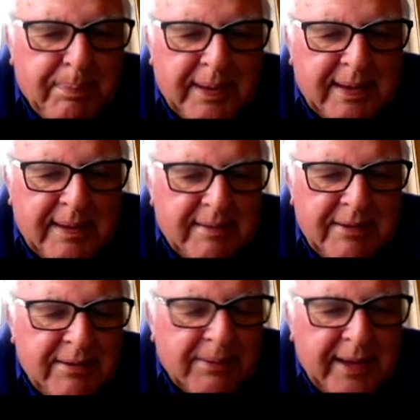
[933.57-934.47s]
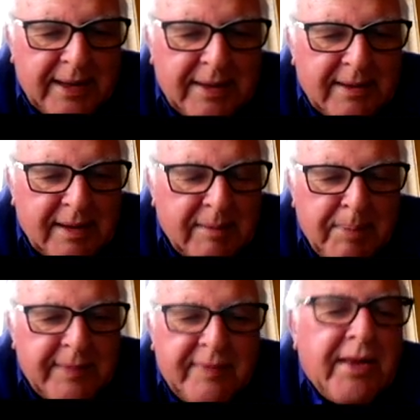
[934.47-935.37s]
You don't need a
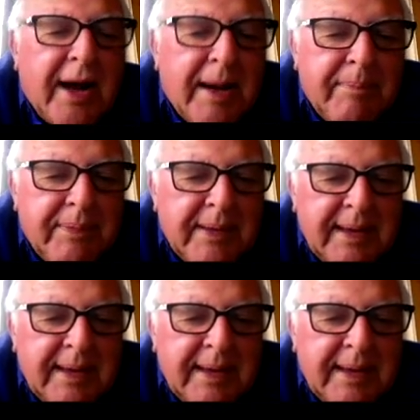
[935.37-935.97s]
bus stop.